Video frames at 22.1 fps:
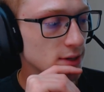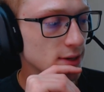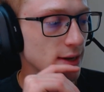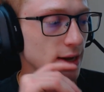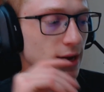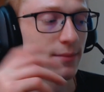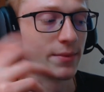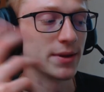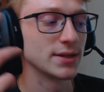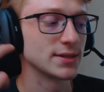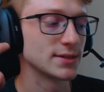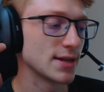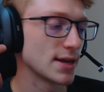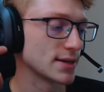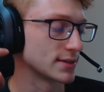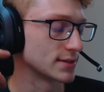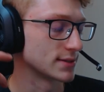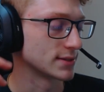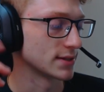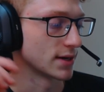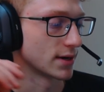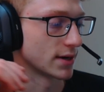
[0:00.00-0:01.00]
I mean, it's
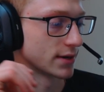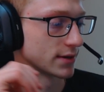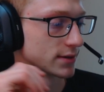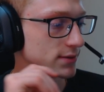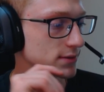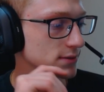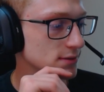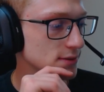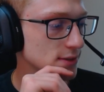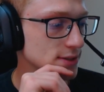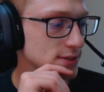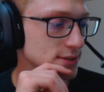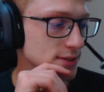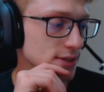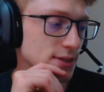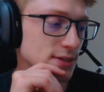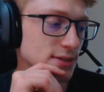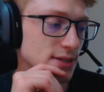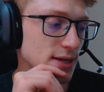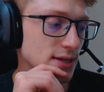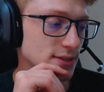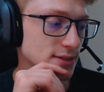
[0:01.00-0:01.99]
necessary.
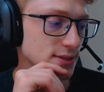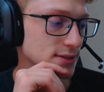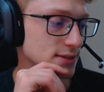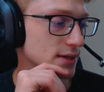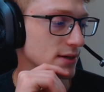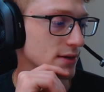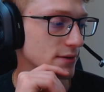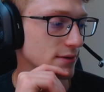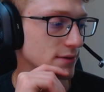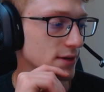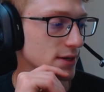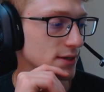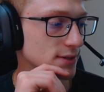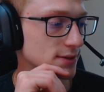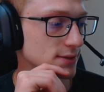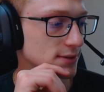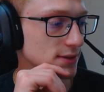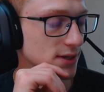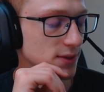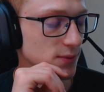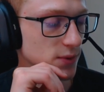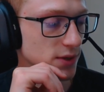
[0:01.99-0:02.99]
It's necessary, right?
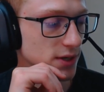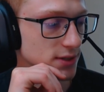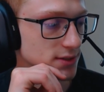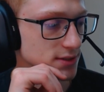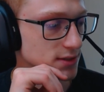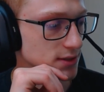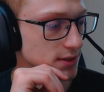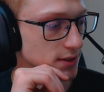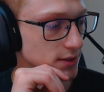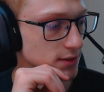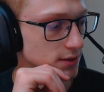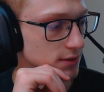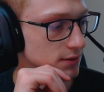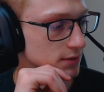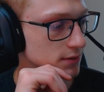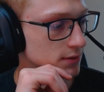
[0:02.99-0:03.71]
Like, what else are you going to do?